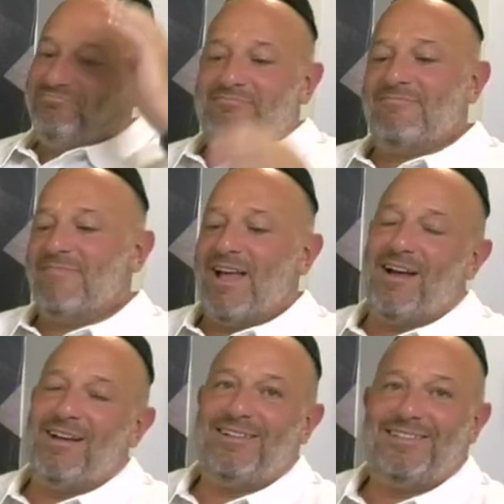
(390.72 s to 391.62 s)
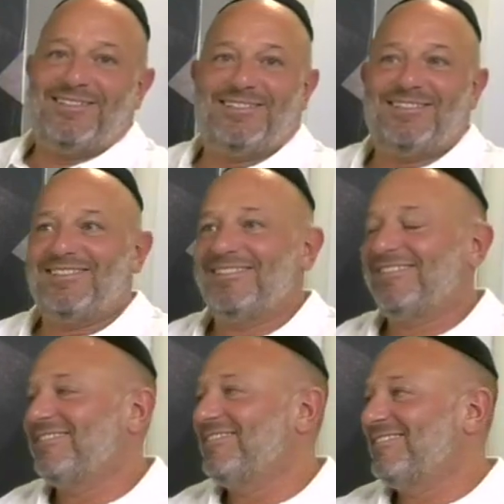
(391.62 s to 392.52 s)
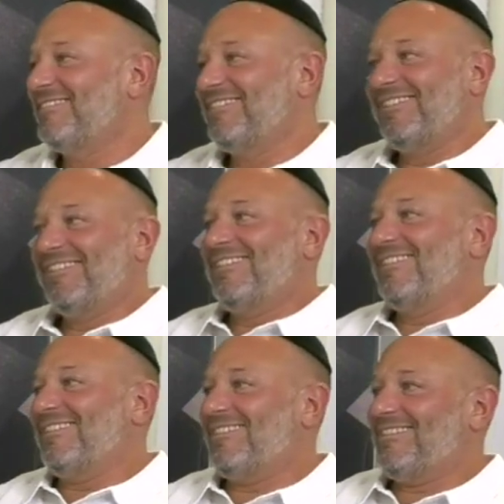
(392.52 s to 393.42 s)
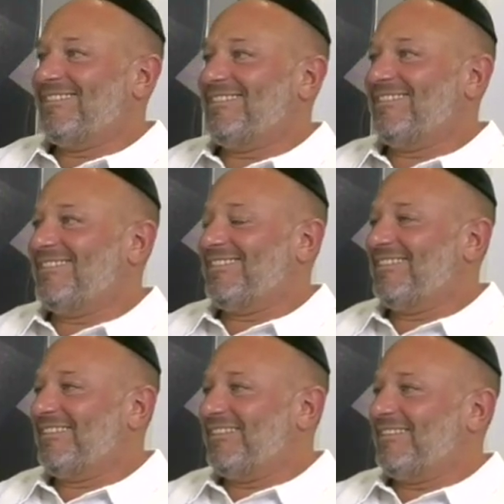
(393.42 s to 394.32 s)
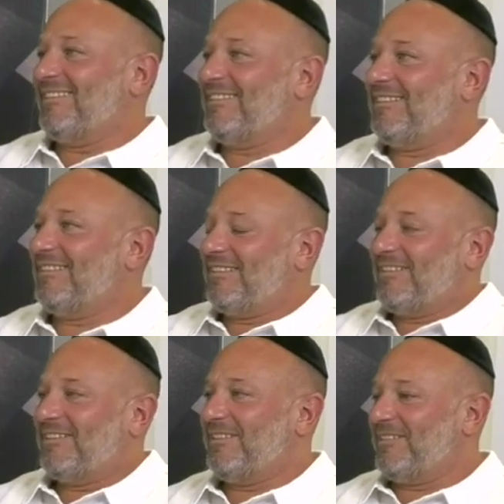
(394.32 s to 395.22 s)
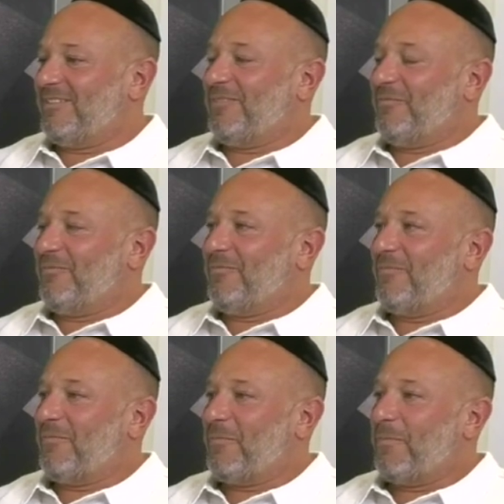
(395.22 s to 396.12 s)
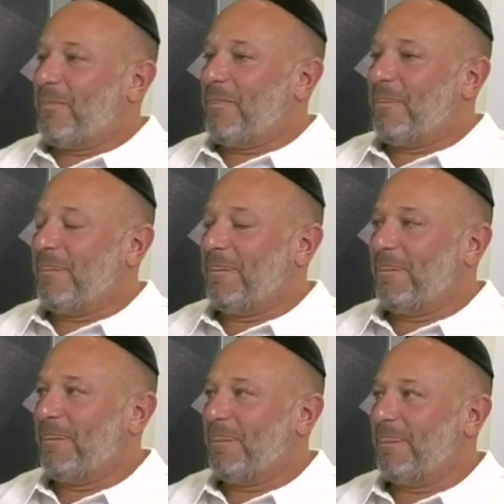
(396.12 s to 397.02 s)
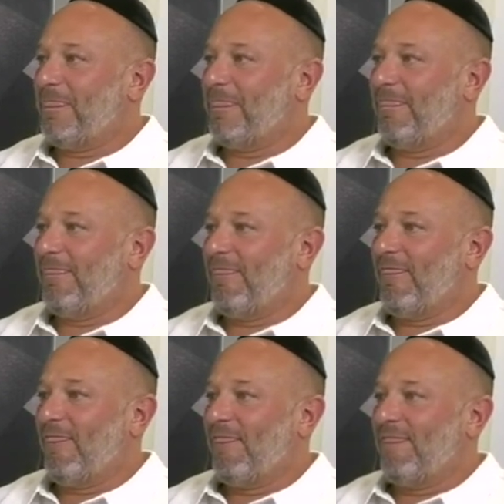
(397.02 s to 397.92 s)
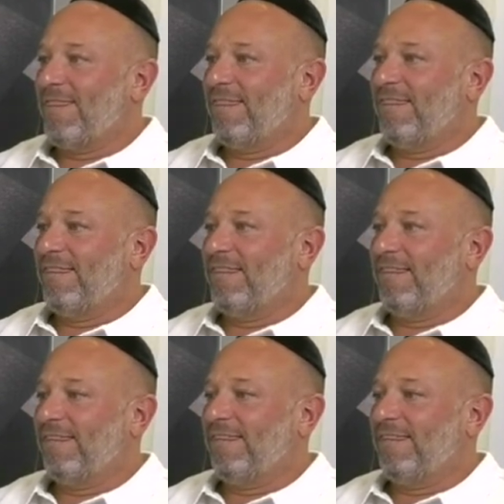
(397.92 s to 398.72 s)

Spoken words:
This person isn't speaking.